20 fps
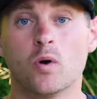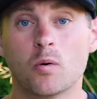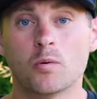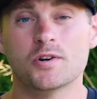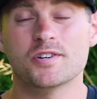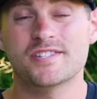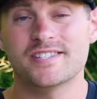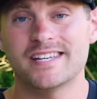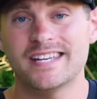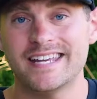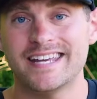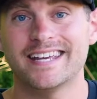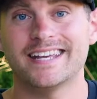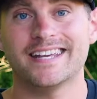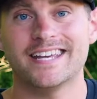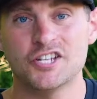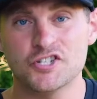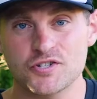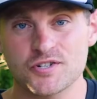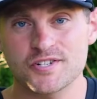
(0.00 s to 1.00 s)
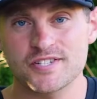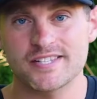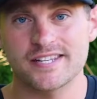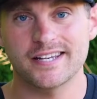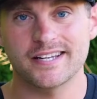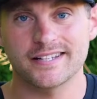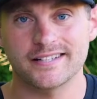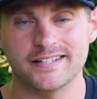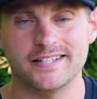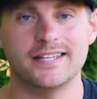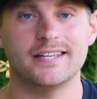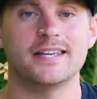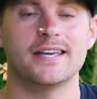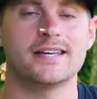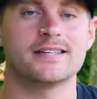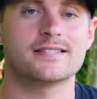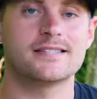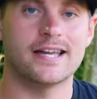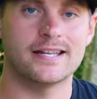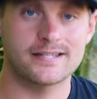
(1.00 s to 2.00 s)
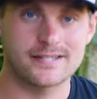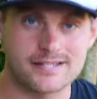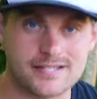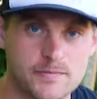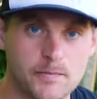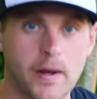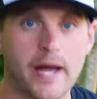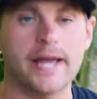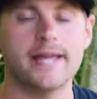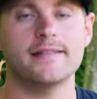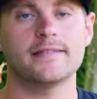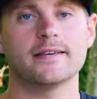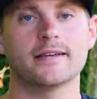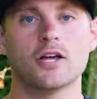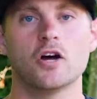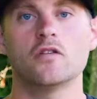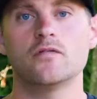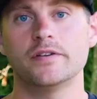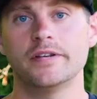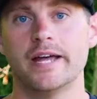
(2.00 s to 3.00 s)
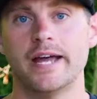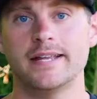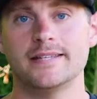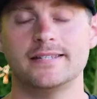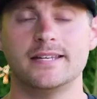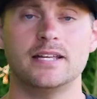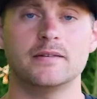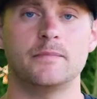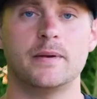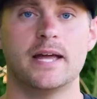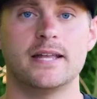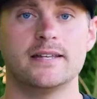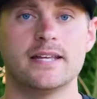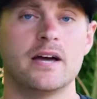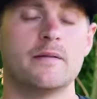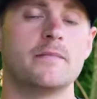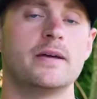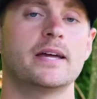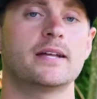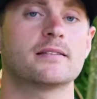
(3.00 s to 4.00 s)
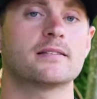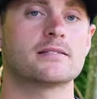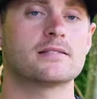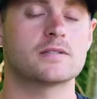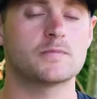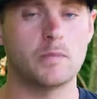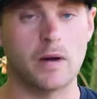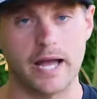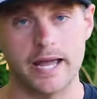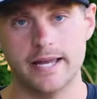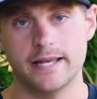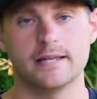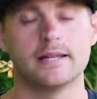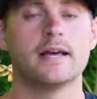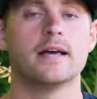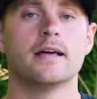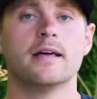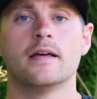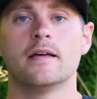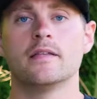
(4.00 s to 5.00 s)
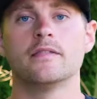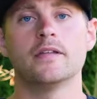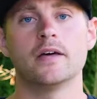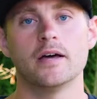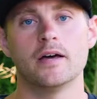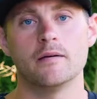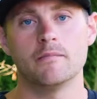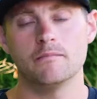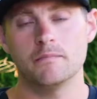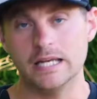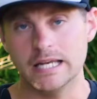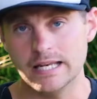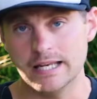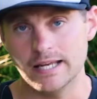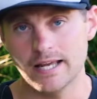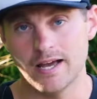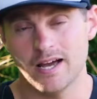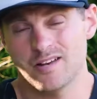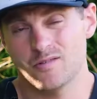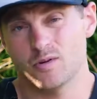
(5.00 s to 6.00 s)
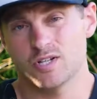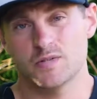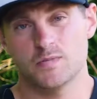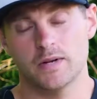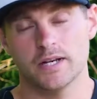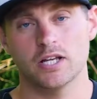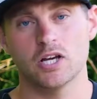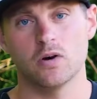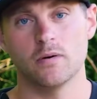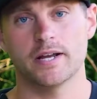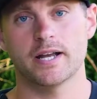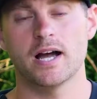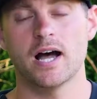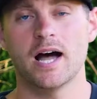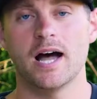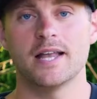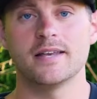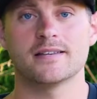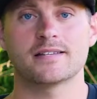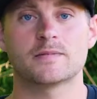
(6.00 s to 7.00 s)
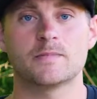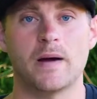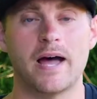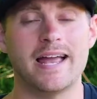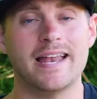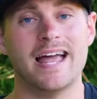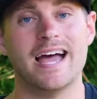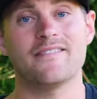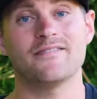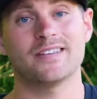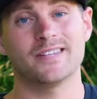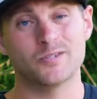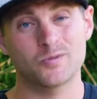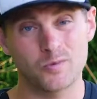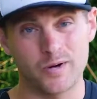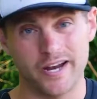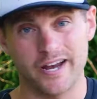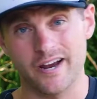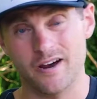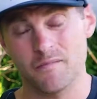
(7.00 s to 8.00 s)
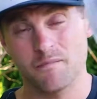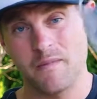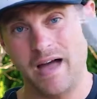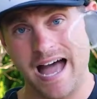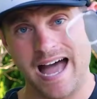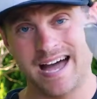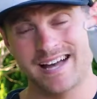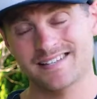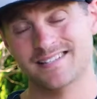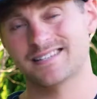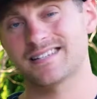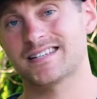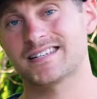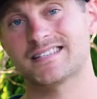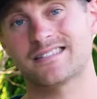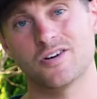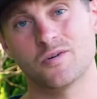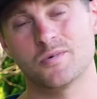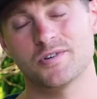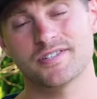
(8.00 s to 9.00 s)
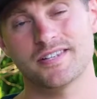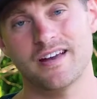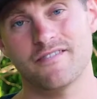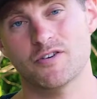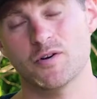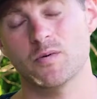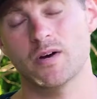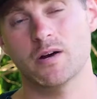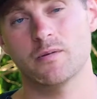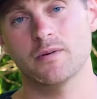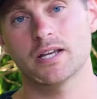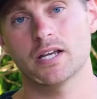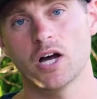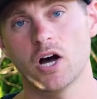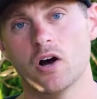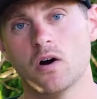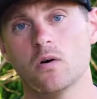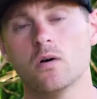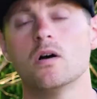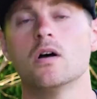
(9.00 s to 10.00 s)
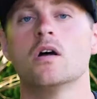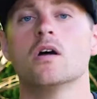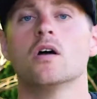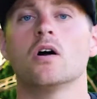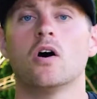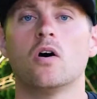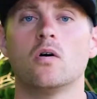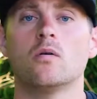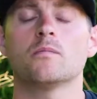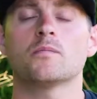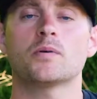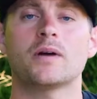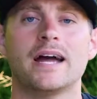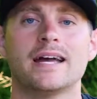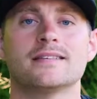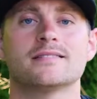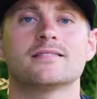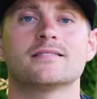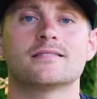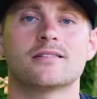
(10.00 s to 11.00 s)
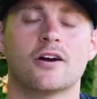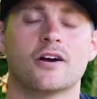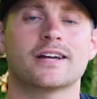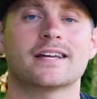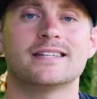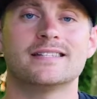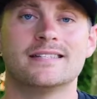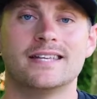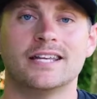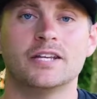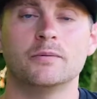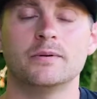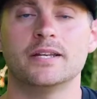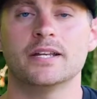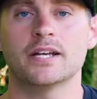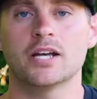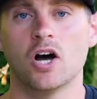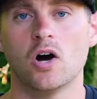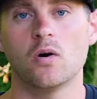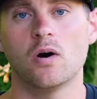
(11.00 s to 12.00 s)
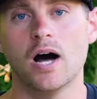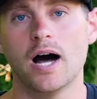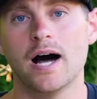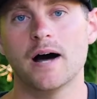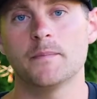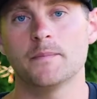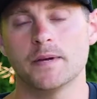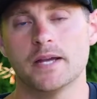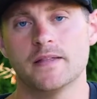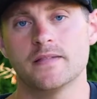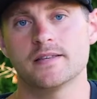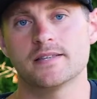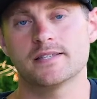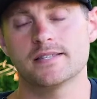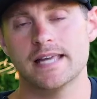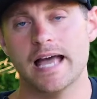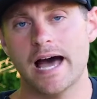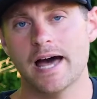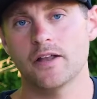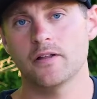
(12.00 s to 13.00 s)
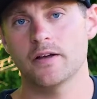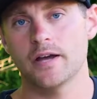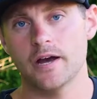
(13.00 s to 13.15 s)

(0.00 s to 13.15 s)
What we're seeing, interestingly, is that despite the COVID-19 pandemic, despite the media and what's been going on, despite having to wear masks almost everywhere we go, home prices are continuing to go up in the Seattle